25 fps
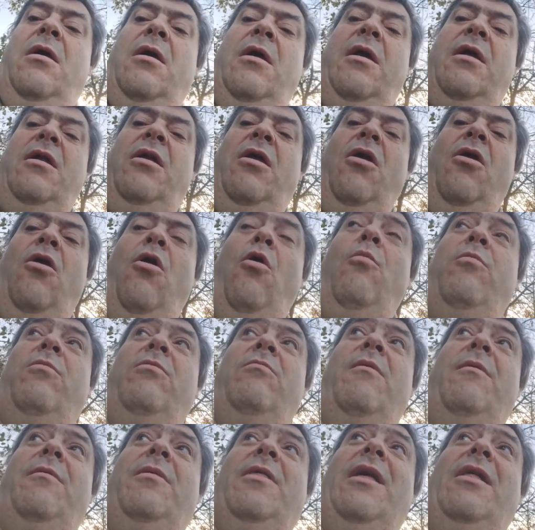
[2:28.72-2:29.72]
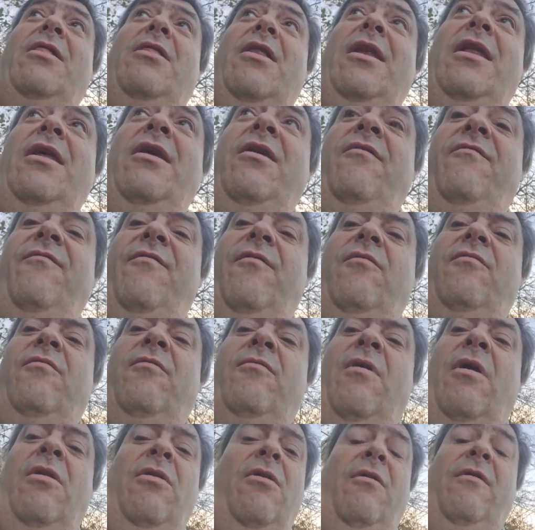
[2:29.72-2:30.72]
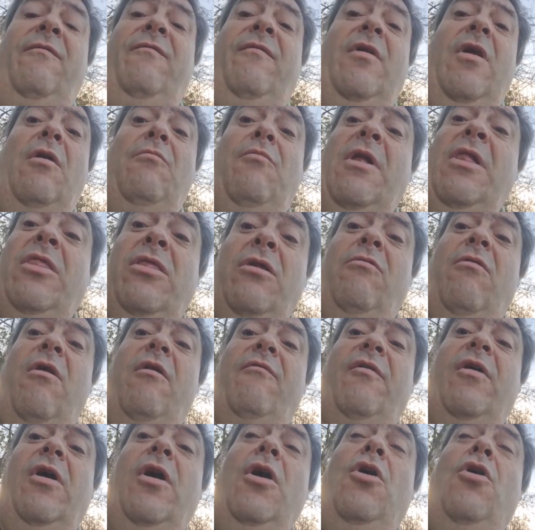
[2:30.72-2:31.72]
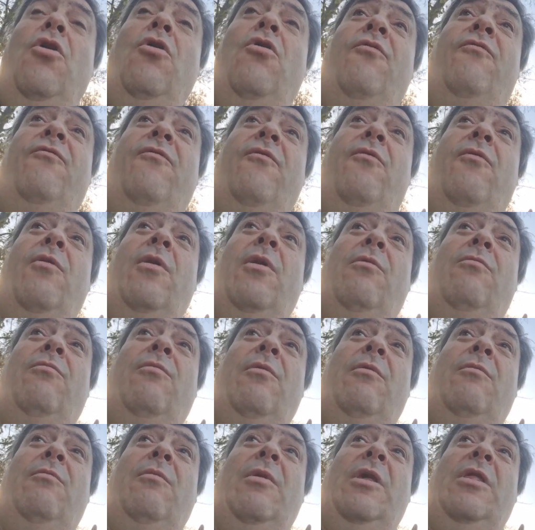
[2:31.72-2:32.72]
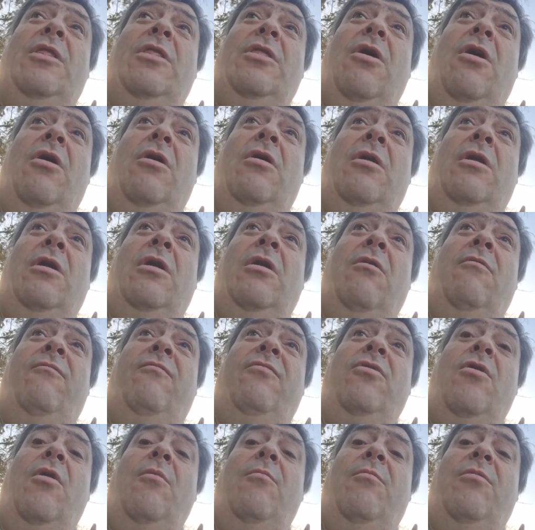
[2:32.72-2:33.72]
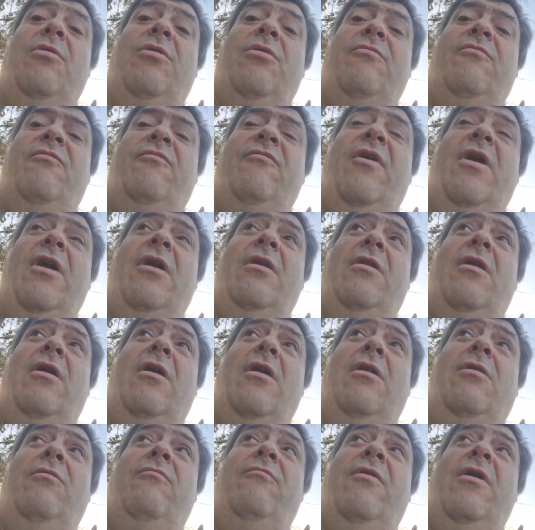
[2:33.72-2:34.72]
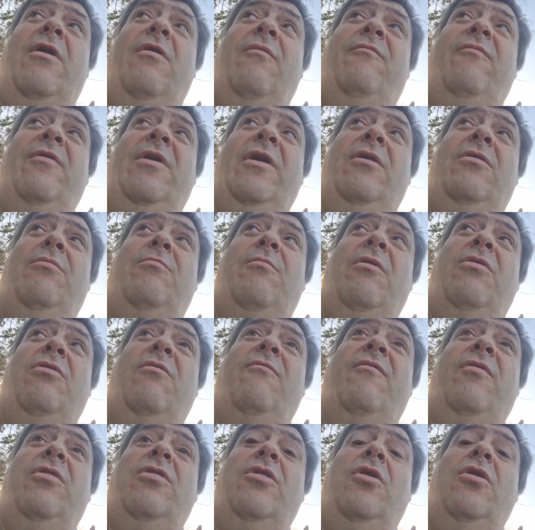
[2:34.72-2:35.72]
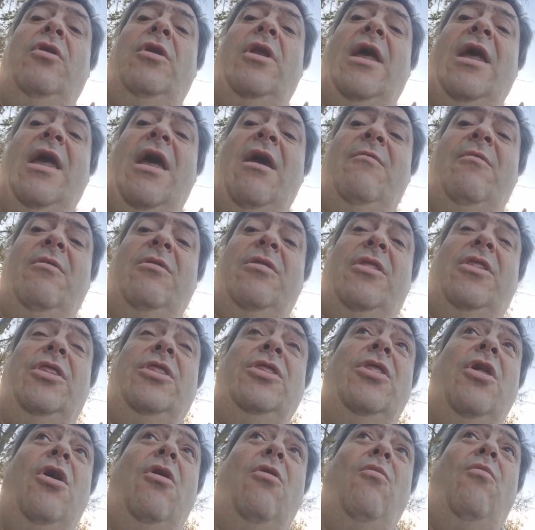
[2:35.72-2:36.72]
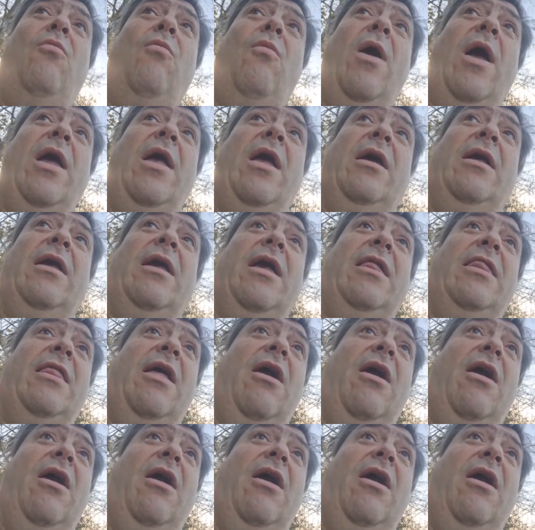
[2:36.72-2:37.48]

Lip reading: I'd hoped to get to Lingfield, Windsor rather, for restarting of jumps fighting in there. I think it's on a Sunday, and there's just no way I can get